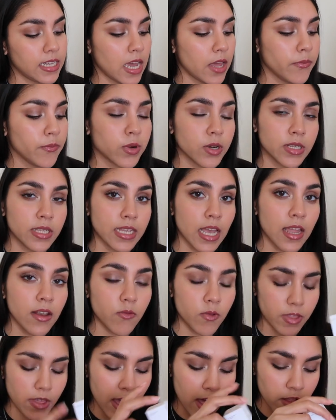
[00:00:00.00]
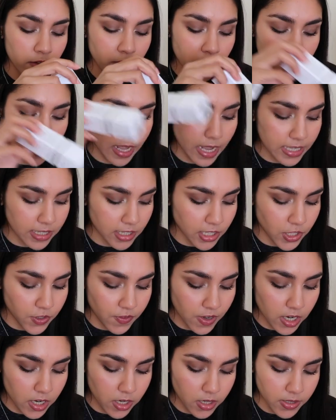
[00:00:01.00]
10% with hyaluronic acid
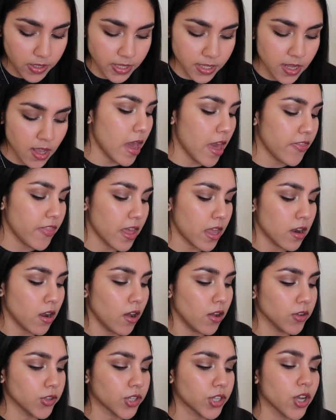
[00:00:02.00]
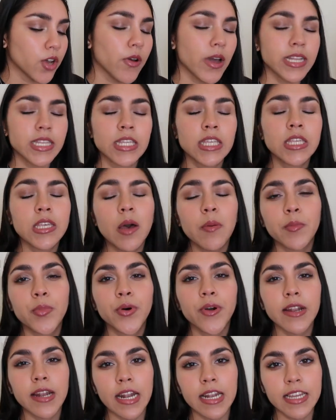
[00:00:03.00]
spheres. And then also at some
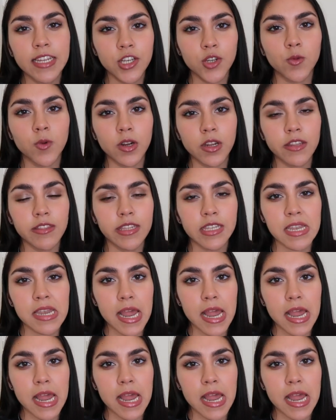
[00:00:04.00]
point, I need to work in this